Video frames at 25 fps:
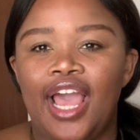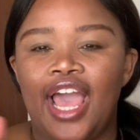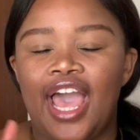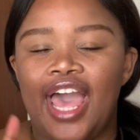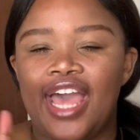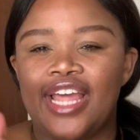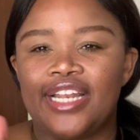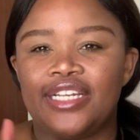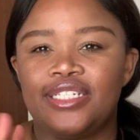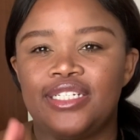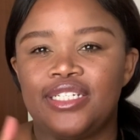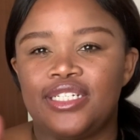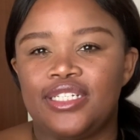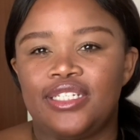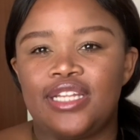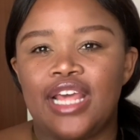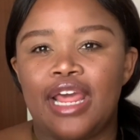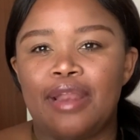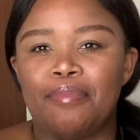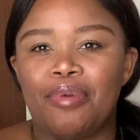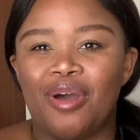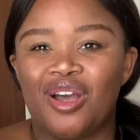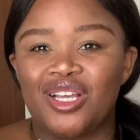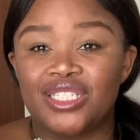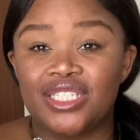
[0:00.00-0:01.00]
At
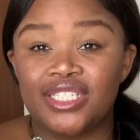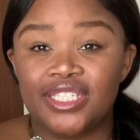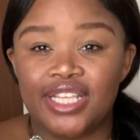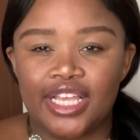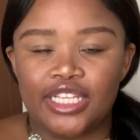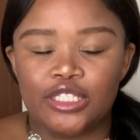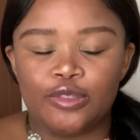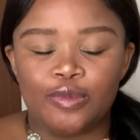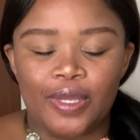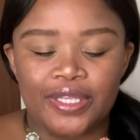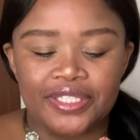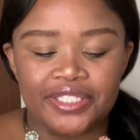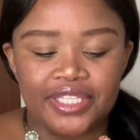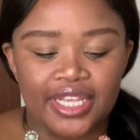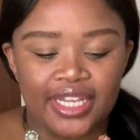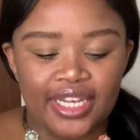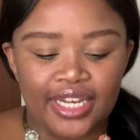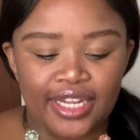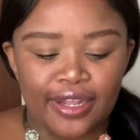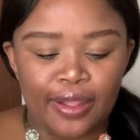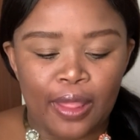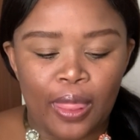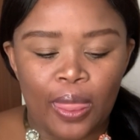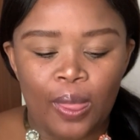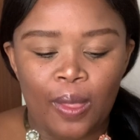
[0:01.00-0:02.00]
10 past 6,
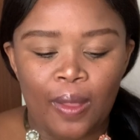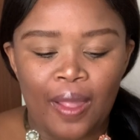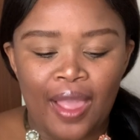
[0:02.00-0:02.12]
basically.